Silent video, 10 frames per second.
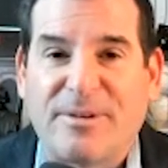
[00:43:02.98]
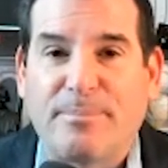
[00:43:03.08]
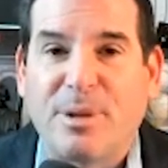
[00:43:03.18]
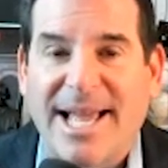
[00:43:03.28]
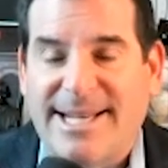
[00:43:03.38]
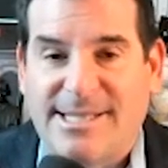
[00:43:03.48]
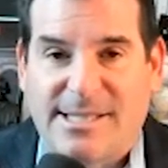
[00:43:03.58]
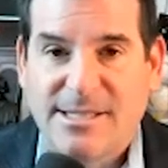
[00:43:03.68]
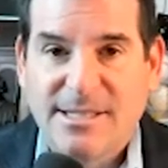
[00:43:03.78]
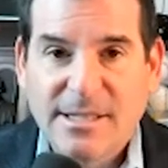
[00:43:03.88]
in
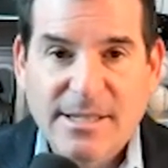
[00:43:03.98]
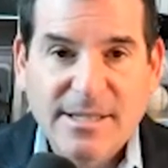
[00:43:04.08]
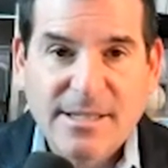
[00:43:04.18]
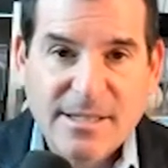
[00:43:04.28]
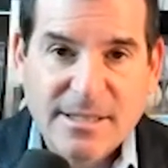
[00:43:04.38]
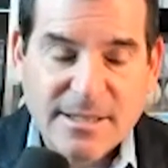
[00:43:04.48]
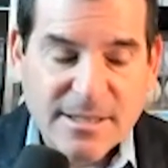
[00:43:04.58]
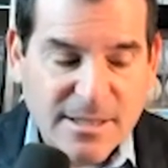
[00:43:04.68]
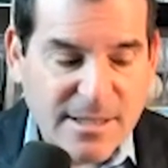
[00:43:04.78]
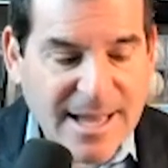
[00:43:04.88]
place.
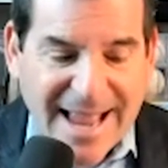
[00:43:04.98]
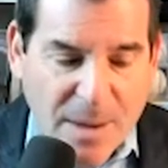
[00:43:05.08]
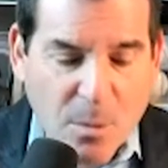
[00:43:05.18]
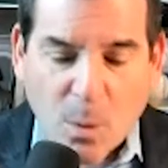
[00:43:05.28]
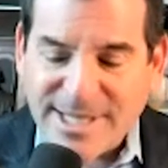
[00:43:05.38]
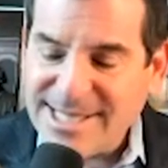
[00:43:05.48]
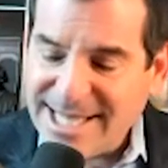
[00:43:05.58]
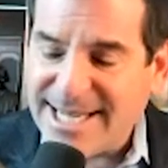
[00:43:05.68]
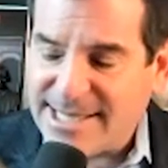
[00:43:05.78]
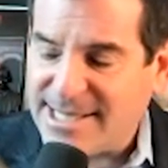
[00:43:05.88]
And what we
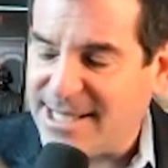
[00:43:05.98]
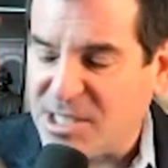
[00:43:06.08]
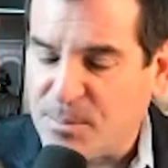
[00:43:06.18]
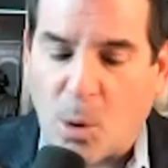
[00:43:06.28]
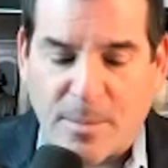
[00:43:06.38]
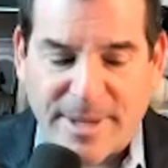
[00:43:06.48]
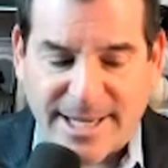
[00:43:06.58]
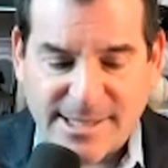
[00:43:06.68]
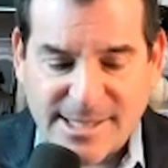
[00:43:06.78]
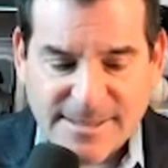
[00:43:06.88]
did is at these board
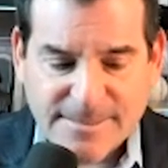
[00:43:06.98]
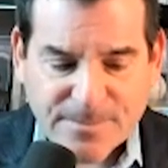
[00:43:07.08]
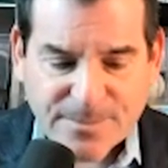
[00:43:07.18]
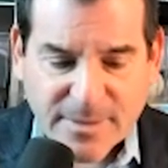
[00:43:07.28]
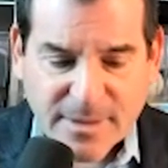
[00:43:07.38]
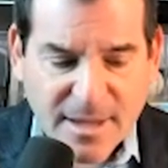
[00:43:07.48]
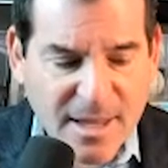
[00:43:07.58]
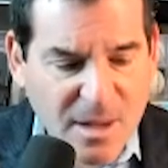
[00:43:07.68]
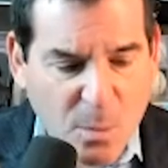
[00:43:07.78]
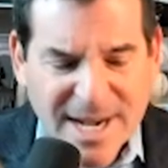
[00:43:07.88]
meetings,
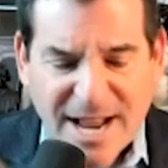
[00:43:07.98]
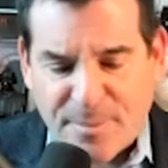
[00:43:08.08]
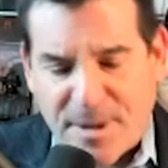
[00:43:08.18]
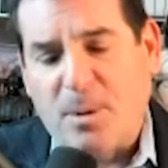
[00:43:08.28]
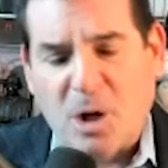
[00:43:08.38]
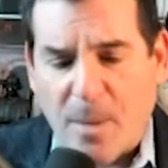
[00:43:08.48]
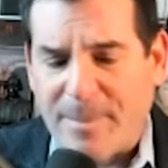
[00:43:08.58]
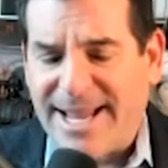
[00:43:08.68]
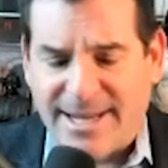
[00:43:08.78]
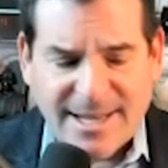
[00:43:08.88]
we'd have people come
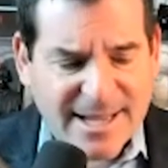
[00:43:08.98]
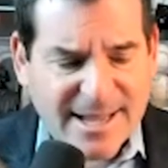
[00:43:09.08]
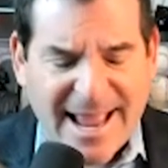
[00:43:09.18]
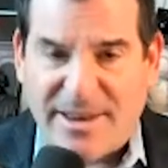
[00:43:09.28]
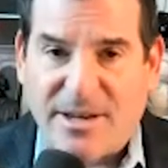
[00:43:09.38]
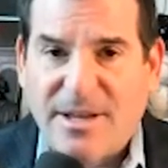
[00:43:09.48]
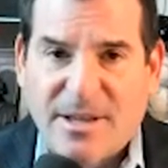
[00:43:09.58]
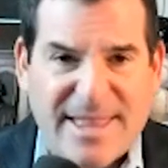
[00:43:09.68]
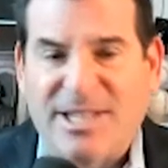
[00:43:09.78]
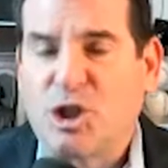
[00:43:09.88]
in and
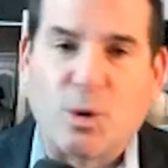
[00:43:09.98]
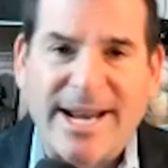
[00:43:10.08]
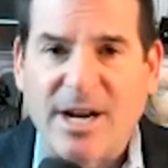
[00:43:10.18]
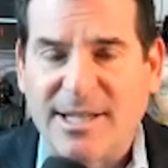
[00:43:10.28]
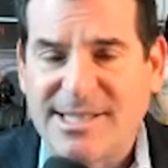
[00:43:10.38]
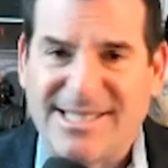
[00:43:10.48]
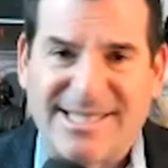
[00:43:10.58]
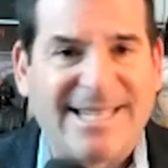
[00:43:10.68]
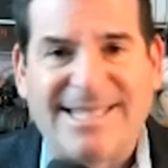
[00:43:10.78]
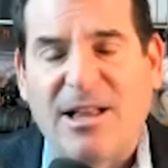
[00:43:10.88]
they'd train us and
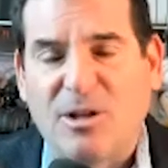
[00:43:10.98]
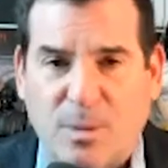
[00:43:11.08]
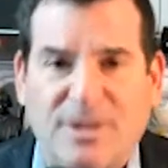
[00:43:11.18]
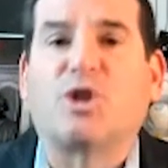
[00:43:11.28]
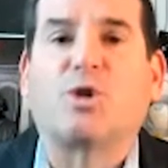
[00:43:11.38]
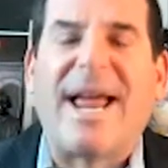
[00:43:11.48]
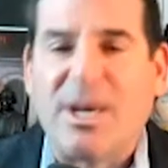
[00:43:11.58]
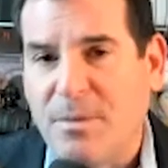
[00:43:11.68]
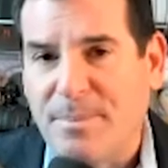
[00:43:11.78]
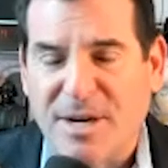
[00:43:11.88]
they'd tell us what the training
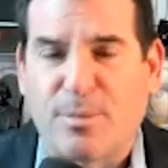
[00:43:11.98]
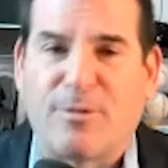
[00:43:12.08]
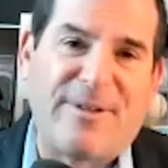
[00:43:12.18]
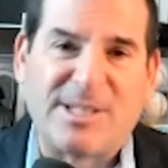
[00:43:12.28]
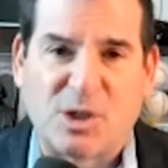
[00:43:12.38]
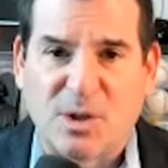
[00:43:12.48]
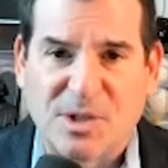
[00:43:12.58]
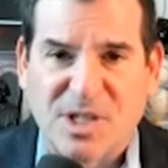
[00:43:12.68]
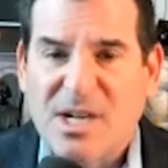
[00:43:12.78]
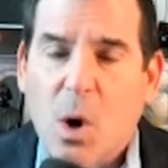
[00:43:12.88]
would be to
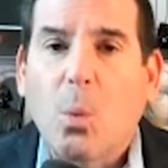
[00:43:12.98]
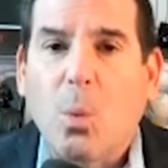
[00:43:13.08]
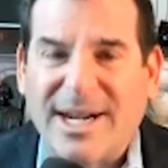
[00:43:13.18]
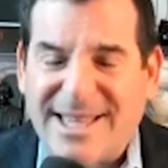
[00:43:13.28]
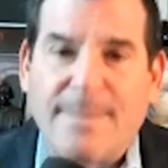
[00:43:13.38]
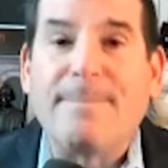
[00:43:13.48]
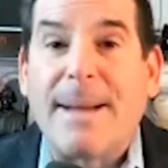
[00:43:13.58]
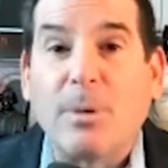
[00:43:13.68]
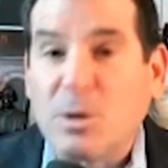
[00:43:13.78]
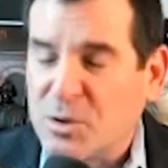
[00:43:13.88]
professors, what the
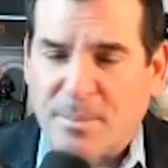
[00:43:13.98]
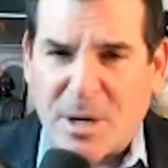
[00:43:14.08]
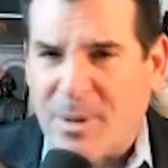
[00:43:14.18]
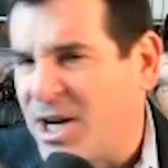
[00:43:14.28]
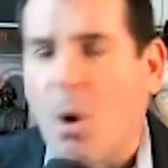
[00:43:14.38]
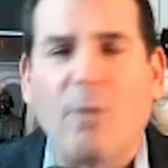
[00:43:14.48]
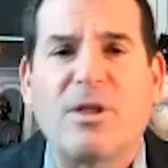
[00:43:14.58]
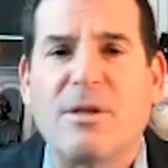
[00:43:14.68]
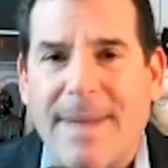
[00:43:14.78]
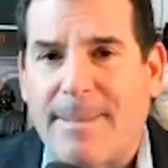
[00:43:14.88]
memos would be. We'd go over
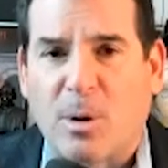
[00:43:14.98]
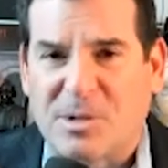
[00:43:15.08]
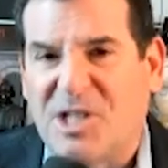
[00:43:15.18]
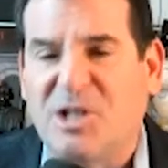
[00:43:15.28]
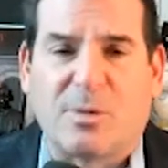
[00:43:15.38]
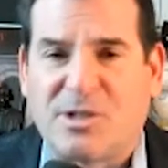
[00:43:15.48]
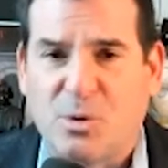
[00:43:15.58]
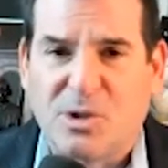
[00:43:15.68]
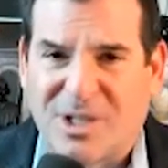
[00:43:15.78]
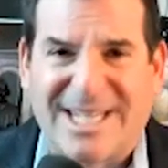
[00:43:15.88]
the memos. Here's what
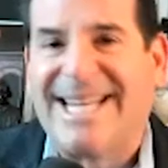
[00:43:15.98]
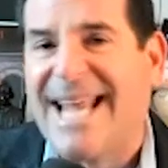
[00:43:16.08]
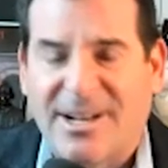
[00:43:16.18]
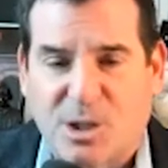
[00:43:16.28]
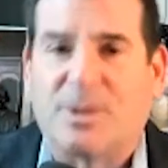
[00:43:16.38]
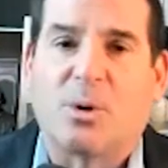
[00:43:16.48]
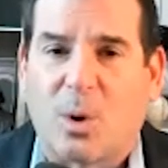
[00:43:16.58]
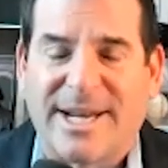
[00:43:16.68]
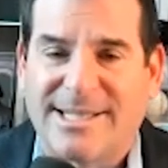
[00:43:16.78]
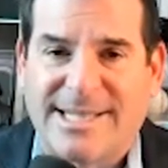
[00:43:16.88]
students are going to get during
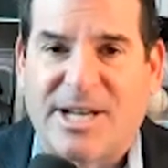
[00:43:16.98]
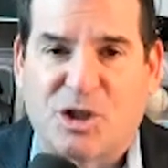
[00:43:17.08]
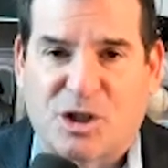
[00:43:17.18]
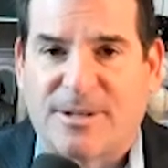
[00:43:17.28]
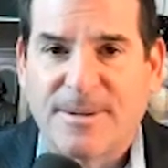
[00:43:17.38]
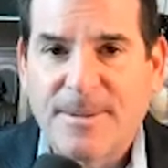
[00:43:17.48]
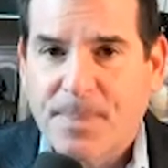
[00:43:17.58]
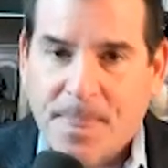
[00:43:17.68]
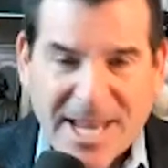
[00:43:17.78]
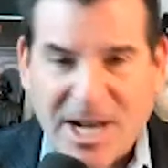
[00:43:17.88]
orientation.
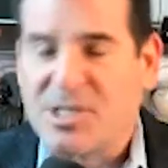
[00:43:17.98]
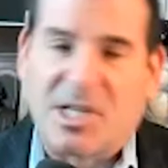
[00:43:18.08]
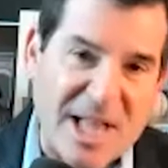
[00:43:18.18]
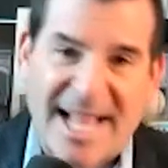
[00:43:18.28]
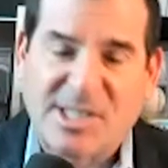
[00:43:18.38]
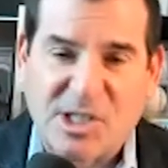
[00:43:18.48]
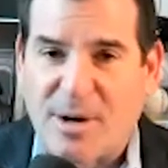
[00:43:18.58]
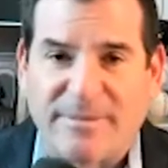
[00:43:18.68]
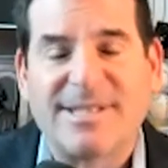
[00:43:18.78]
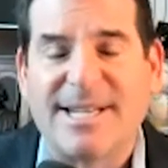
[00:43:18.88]
Here's the classes you
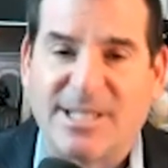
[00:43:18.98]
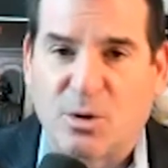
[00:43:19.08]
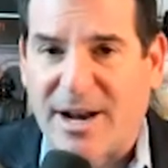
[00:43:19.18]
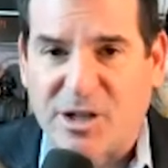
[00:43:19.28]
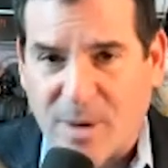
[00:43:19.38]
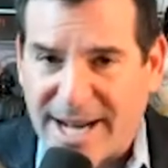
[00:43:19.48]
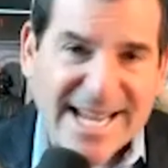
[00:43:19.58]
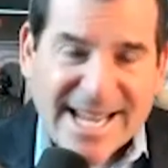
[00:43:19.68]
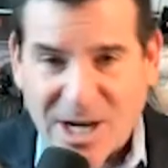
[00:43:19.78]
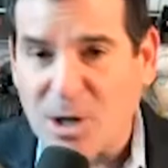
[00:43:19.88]
have to take to graduate.
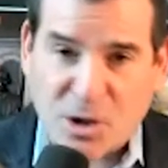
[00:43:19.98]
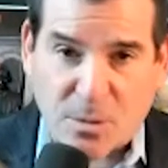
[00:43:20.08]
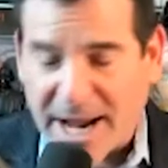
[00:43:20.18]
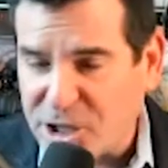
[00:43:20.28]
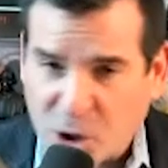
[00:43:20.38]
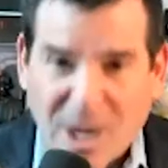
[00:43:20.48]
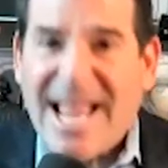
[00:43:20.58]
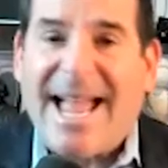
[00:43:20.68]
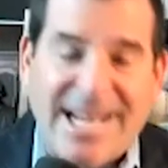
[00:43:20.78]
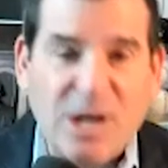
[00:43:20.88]
Here's your major.
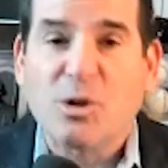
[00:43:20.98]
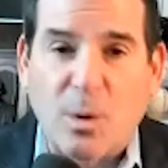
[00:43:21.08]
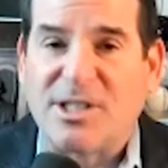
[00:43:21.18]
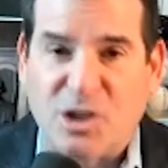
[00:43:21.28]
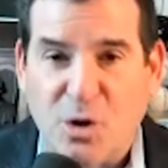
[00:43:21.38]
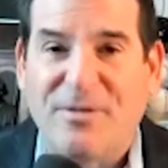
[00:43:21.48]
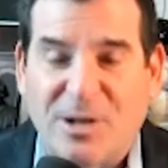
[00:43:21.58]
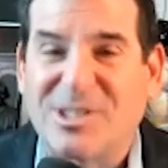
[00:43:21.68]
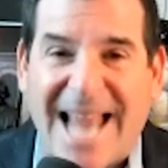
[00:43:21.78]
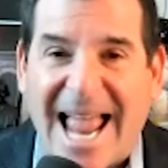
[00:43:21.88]
And here's what to do if
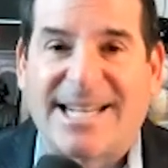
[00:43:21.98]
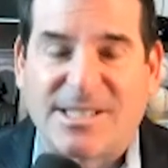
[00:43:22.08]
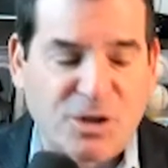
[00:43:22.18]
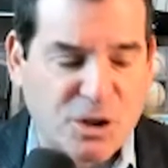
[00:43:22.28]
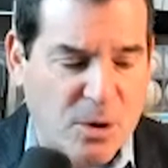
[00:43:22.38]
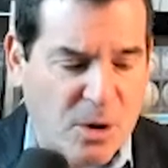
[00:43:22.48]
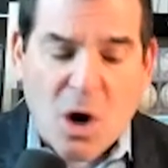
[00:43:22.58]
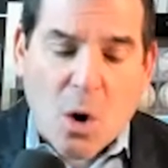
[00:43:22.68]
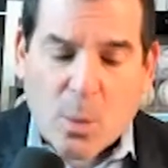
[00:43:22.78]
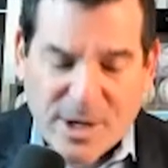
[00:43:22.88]
there's an active shooter.
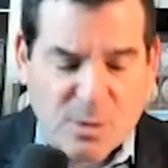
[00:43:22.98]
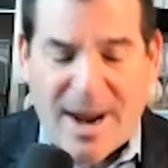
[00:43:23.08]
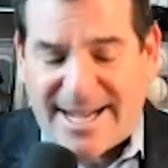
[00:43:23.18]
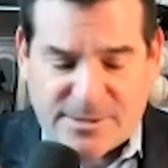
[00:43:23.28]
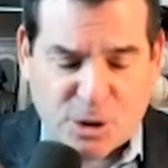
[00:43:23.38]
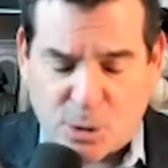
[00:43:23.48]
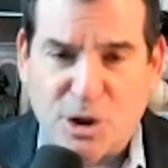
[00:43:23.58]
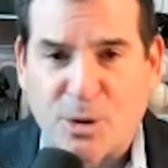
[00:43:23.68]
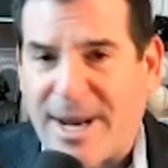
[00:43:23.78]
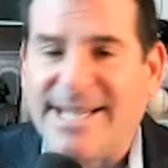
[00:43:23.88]
We do active shooter
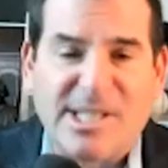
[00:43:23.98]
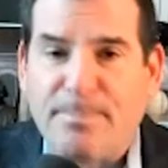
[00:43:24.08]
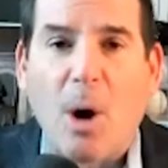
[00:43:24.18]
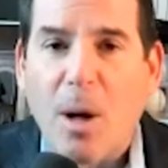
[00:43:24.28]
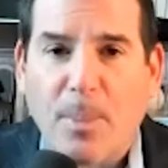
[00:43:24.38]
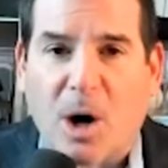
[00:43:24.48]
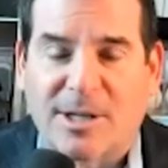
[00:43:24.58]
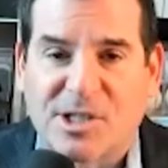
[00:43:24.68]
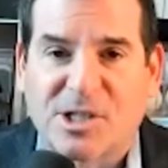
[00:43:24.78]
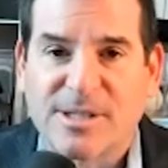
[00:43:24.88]
trainings at
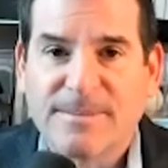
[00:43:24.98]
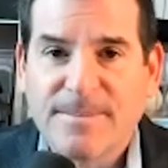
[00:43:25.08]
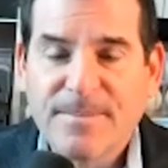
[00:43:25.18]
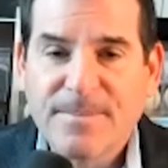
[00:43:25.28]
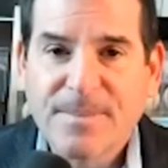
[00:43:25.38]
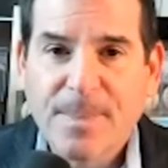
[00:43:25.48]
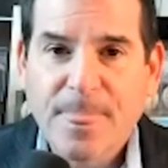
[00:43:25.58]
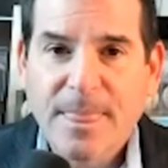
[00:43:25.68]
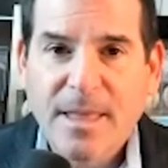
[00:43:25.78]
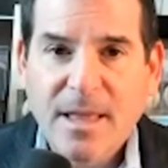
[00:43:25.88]
ballparks.
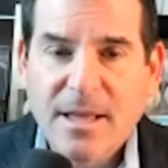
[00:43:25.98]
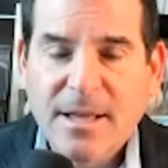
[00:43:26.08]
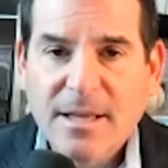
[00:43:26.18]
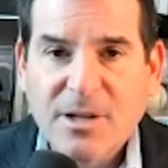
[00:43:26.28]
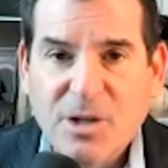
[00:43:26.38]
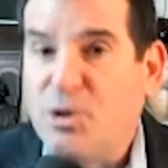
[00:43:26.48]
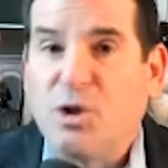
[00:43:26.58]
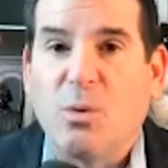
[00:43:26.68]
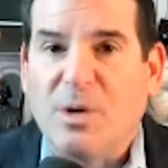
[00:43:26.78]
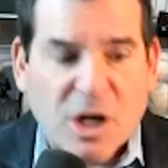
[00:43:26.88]
You
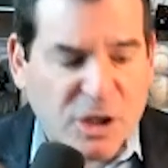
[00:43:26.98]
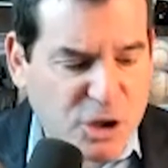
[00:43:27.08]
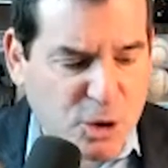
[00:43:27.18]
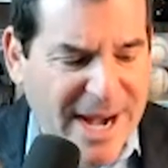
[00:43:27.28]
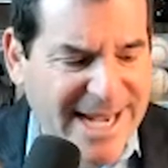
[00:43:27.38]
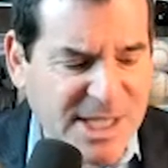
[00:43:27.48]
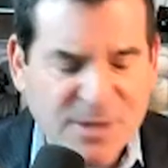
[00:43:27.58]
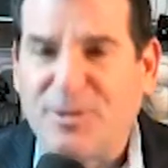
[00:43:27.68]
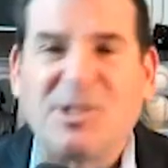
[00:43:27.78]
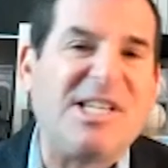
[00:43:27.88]
do trainings
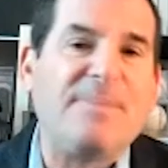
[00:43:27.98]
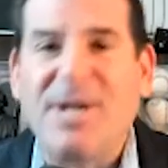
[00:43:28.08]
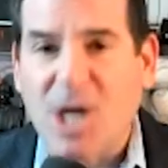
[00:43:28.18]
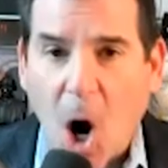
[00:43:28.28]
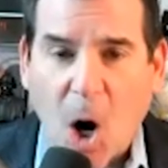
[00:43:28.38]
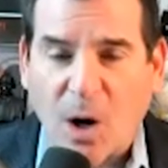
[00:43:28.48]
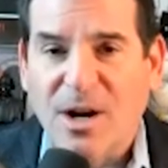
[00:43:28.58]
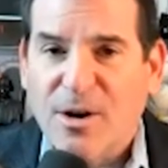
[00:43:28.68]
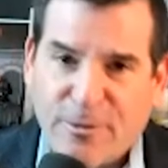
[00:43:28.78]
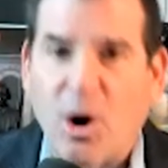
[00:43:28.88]
for CPR,
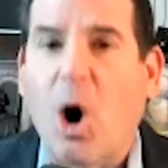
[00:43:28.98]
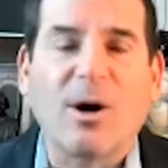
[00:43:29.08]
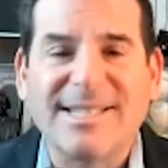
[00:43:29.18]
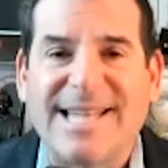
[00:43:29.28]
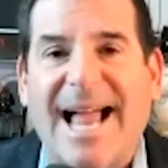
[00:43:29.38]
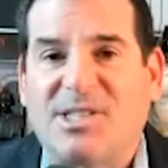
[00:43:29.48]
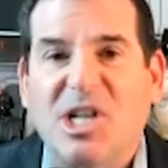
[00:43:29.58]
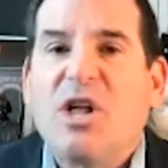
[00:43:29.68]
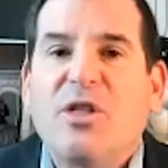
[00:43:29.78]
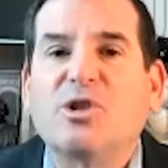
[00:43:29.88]
for heart attacks.
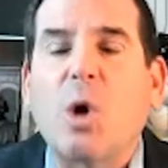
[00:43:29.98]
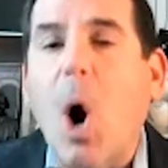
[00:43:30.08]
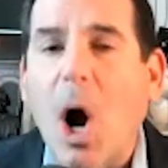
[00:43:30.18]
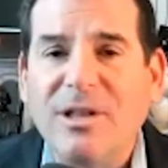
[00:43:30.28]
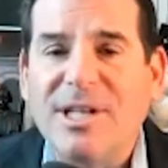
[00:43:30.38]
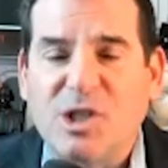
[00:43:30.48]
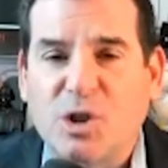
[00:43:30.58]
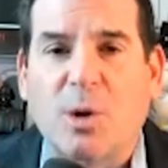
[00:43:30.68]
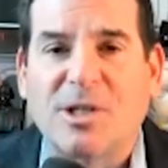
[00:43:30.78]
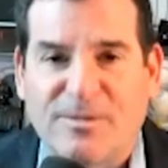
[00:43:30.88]
There's all these
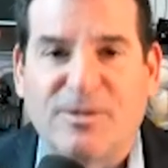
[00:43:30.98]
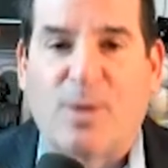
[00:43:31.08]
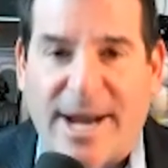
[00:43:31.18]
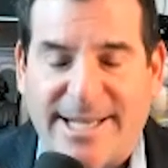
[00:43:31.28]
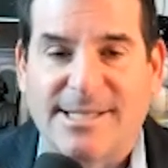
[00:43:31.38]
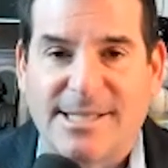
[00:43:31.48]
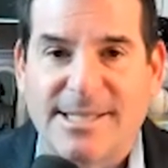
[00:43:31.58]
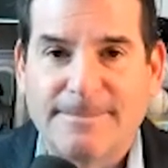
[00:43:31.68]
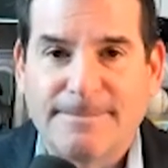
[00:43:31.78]
sorts of trainings.